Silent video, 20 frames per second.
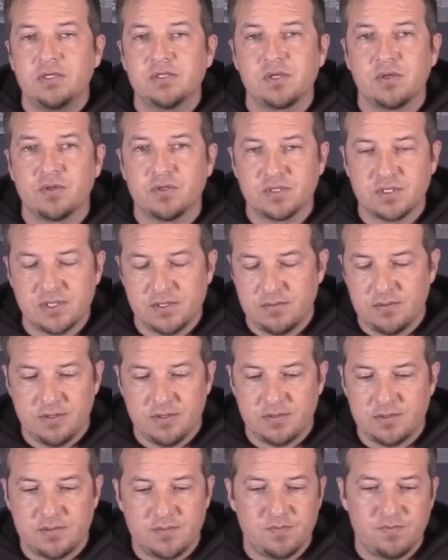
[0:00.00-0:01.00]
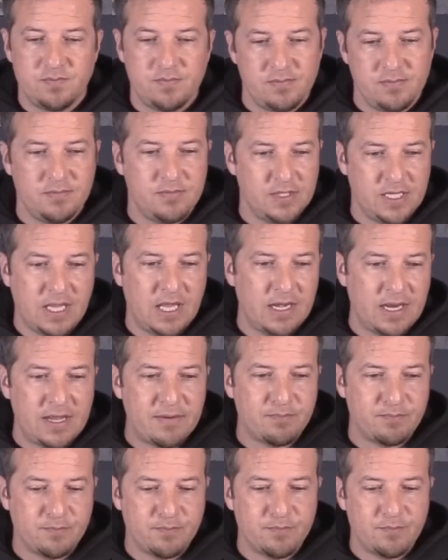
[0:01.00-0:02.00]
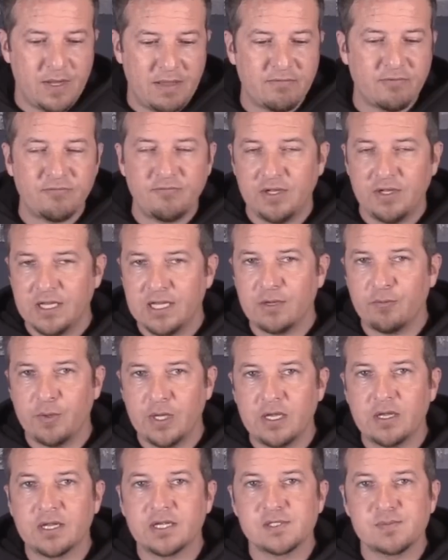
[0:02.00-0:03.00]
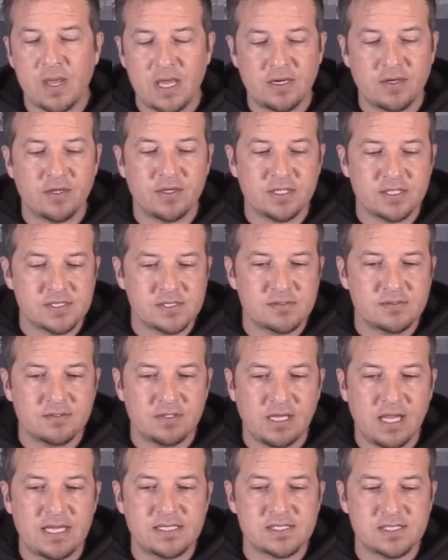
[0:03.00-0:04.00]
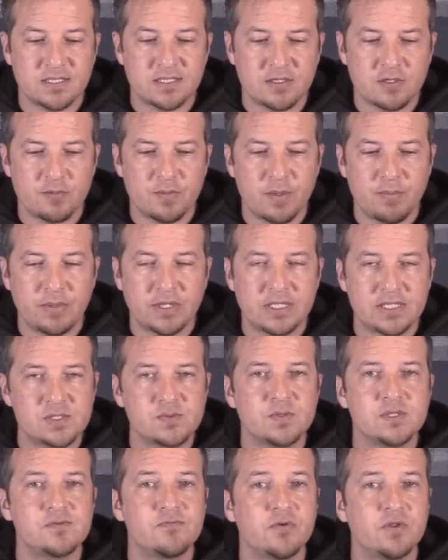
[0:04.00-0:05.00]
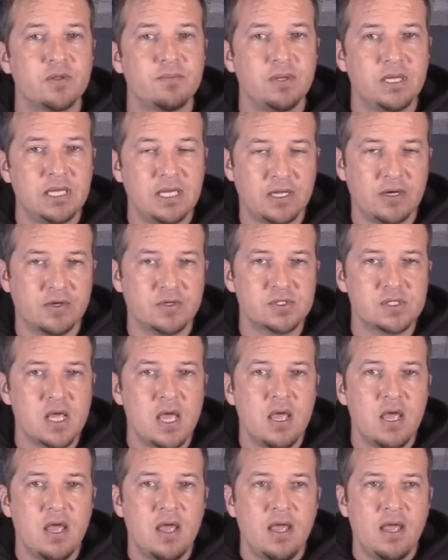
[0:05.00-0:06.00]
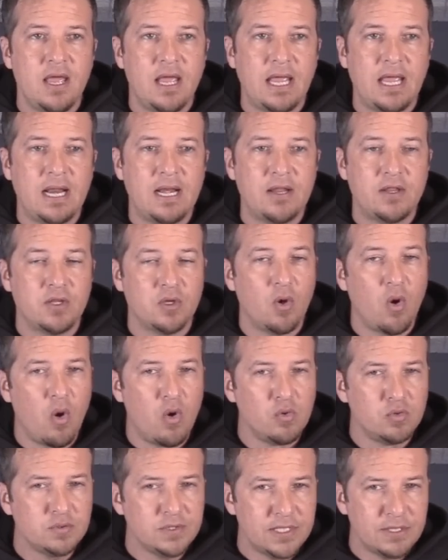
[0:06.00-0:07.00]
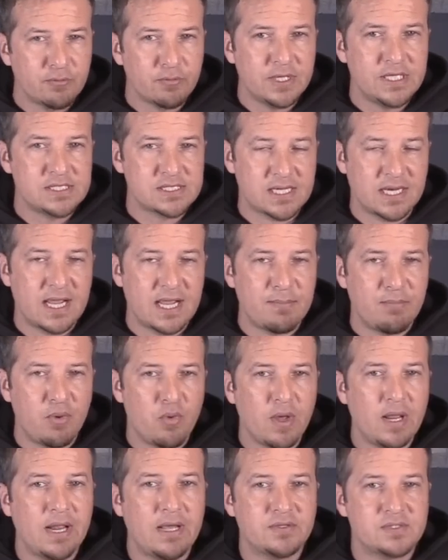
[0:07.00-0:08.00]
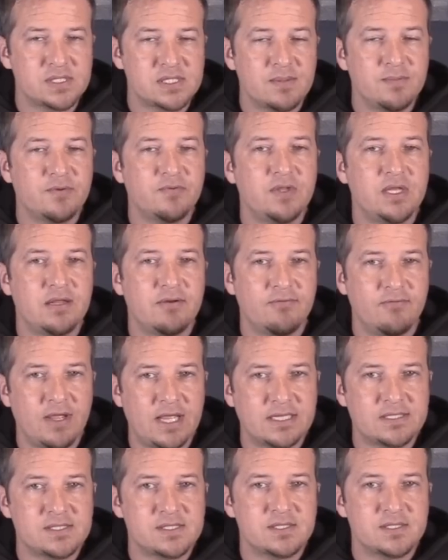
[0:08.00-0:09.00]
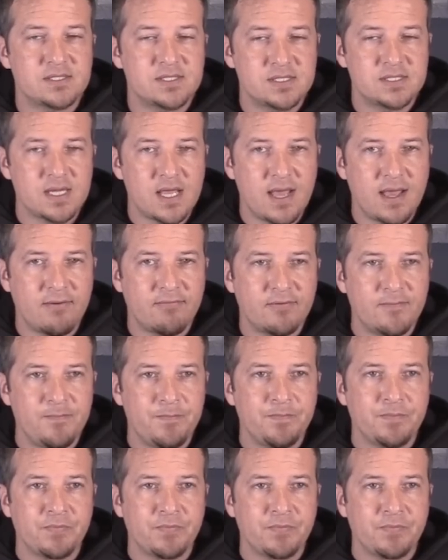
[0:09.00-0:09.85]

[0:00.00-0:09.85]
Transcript: So there's, there's again, I have a feeling we could expand on this class a little bit, but this one's for the beginners. And the only reason I point out some of the advanced stuff